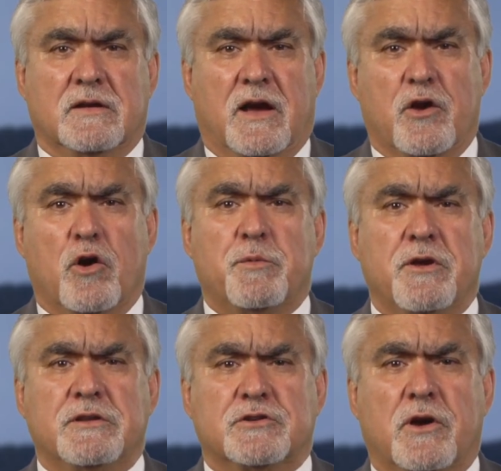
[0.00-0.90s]
I hope you
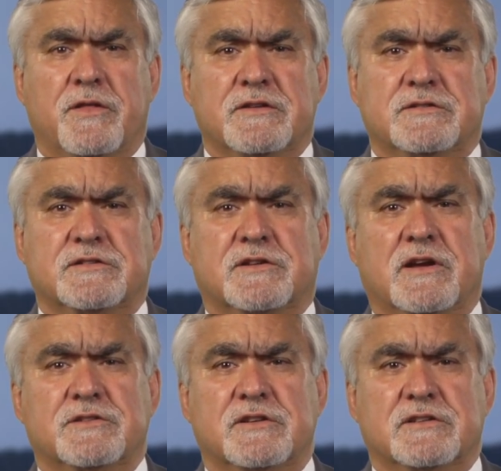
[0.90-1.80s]
enjoy this
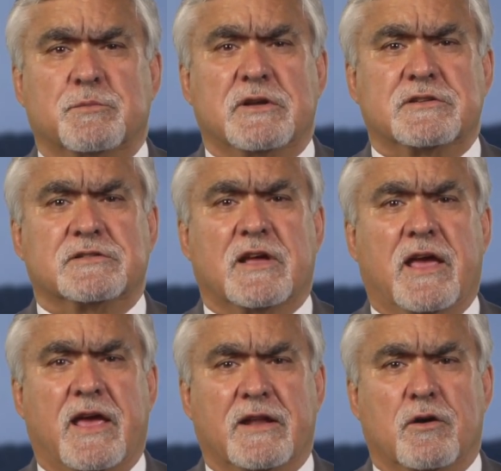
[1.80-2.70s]
discussion as much as I
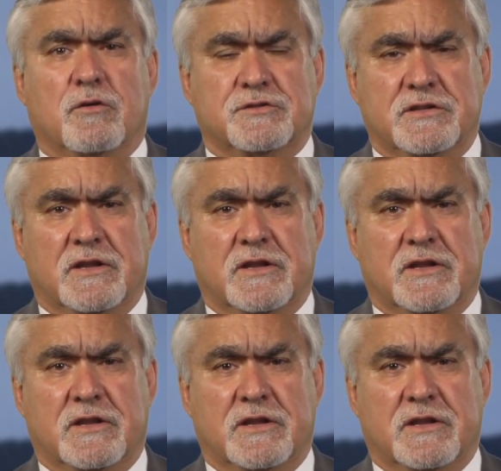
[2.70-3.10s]
had hosting